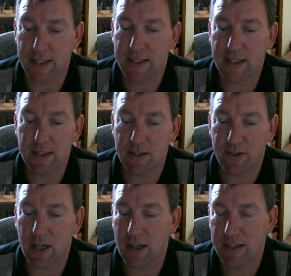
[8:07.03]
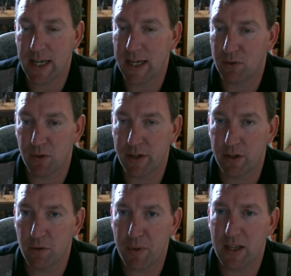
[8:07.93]
extensive contact with
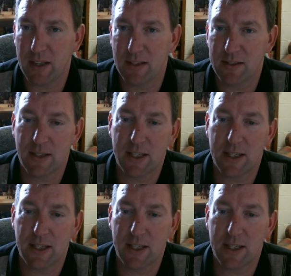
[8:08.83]
Europeans.